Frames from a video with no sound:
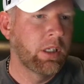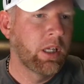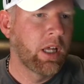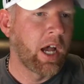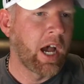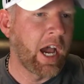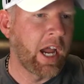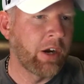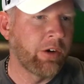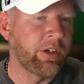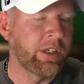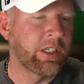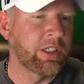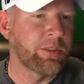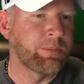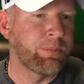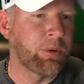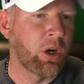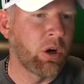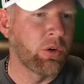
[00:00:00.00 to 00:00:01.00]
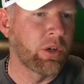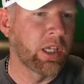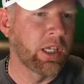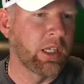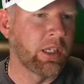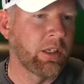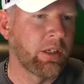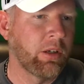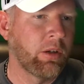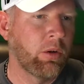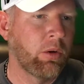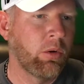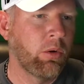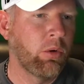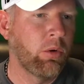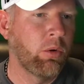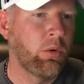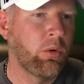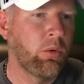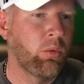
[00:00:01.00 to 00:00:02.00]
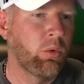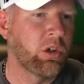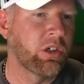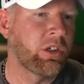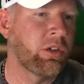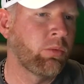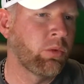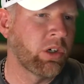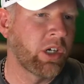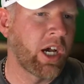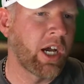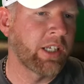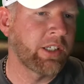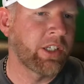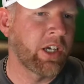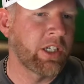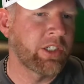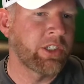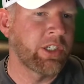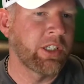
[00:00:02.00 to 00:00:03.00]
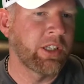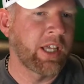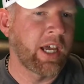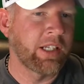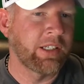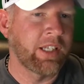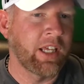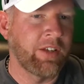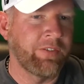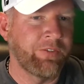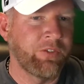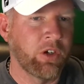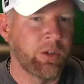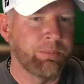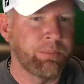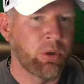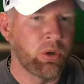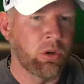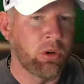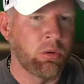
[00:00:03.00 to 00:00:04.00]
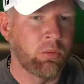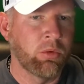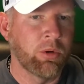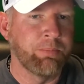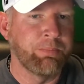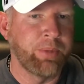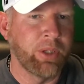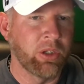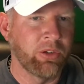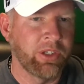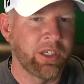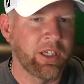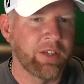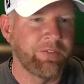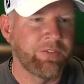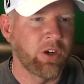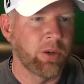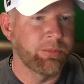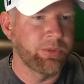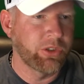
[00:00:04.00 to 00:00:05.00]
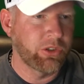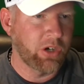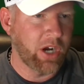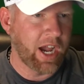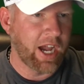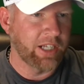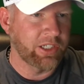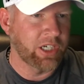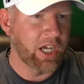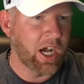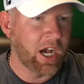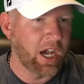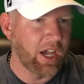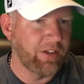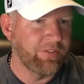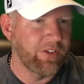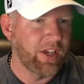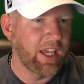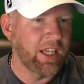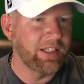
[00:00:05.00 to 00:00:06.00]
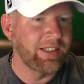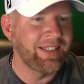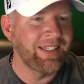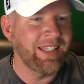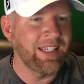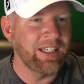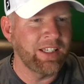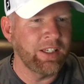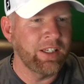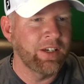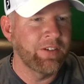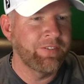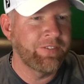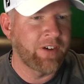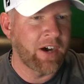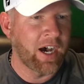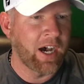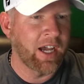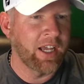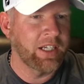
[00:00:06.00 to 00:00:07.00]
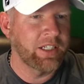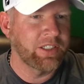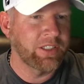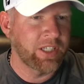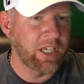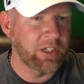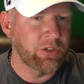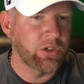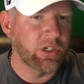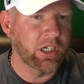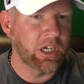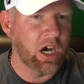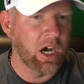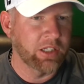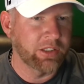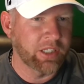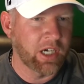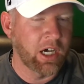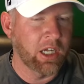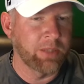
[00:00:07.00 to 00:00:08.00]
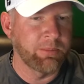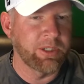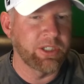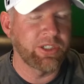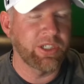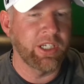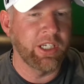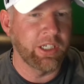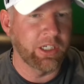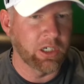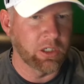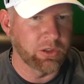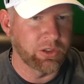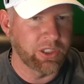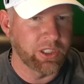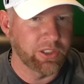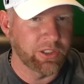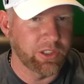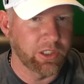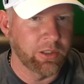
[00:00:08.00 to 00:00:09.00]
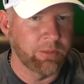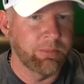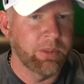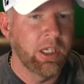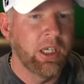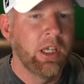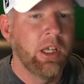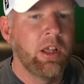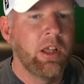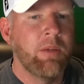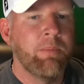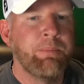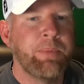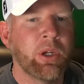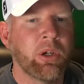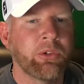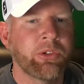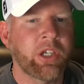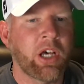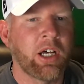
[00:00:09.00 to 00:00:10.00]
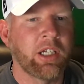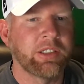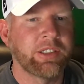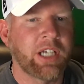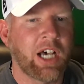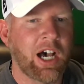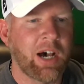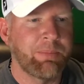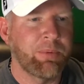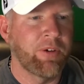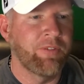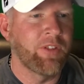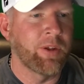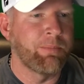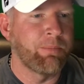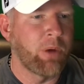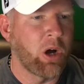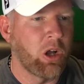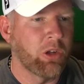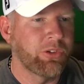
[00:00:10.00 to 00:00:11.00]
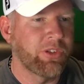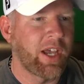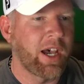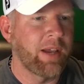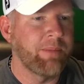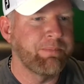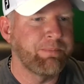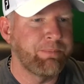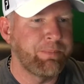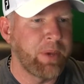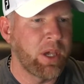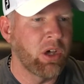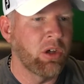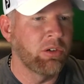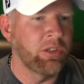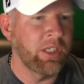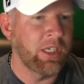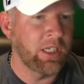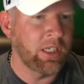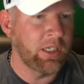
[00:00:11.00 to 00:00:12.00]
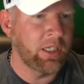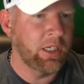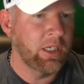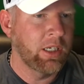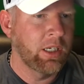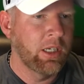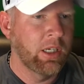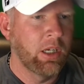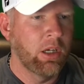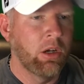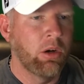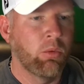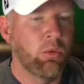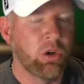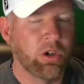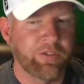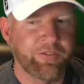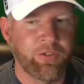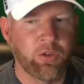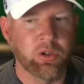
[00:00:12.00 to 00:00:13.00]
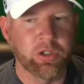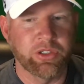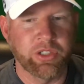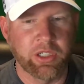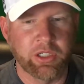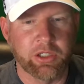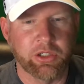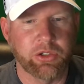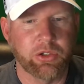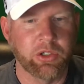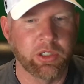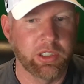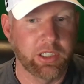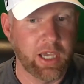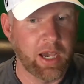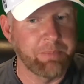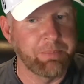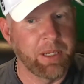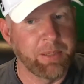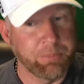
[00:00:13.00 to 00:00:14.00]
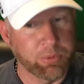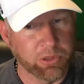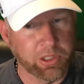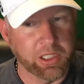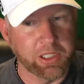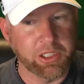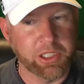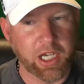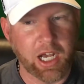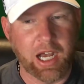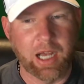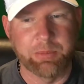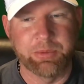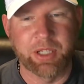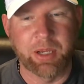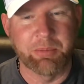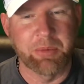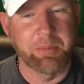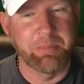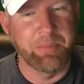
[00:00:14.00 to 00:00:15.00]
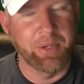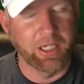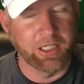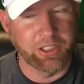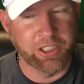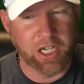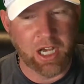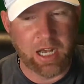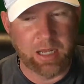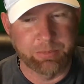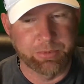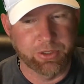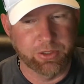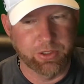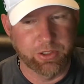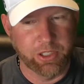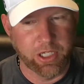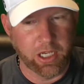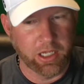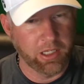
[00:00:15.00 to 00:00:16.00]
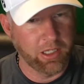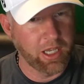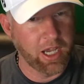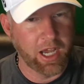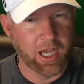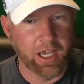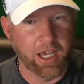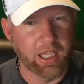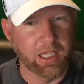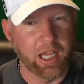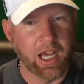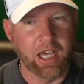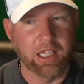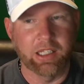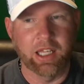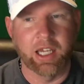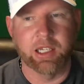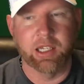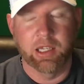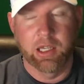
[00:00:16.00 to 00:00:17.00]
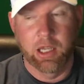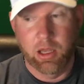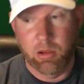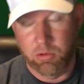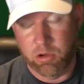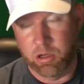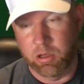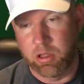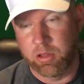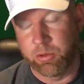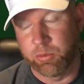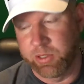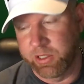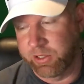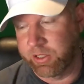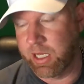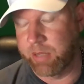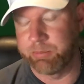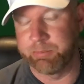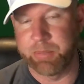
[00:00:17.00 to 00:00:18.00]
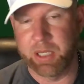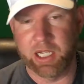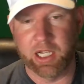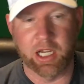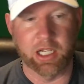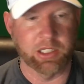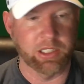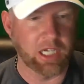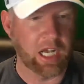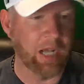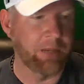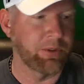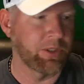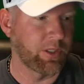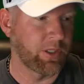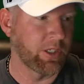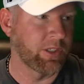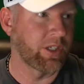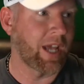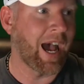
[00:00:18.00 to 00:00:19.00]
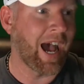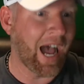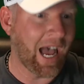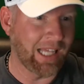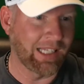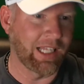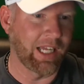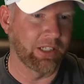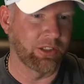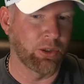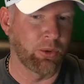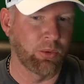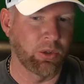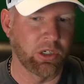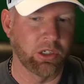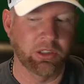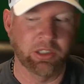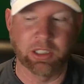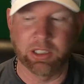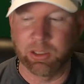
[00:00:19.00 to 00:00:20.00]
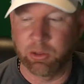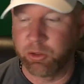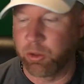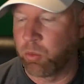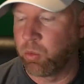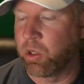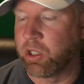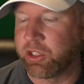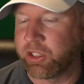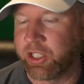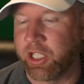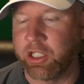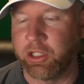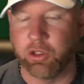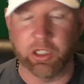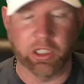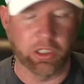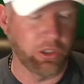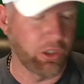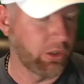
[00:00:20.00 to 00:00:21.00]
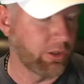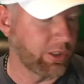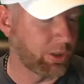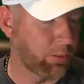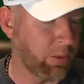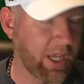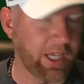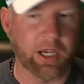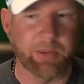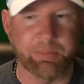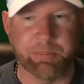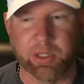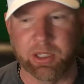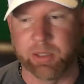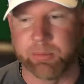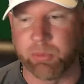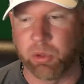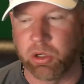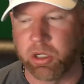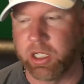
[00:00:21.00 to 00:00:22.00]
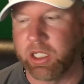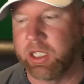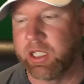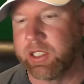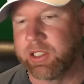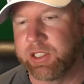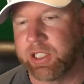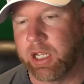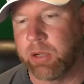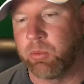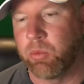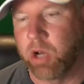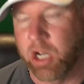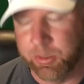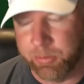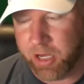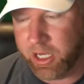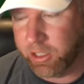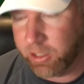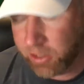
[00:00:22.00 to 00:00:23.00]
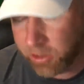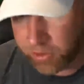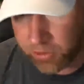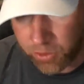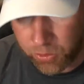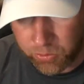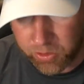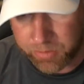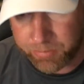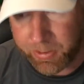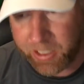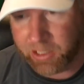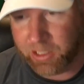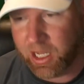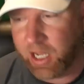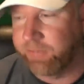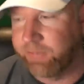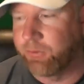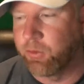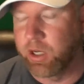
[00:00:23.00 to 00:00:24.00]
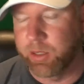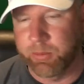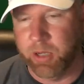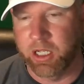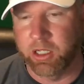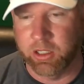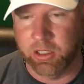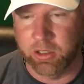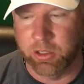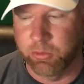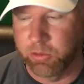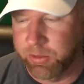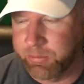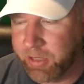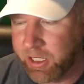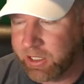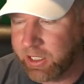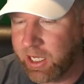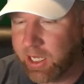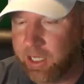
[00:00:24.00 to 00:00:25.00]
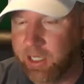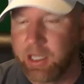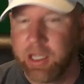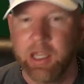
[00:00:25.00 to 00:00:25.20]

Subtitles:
Hiring is broken. We're not touching that 10-foot pole. We're building it from scratch. Hive, a DeFi-centric autonomous ecosystem built on top of the multi-billion workforce industry. Yeah, people need jobs. I'm a big jobs guy. I like, well, the reason I'm big on jobs is because I like to work. The worst thing you can do is wake up in the morning and say, what am I going to do with my life? What am I going to do with my day?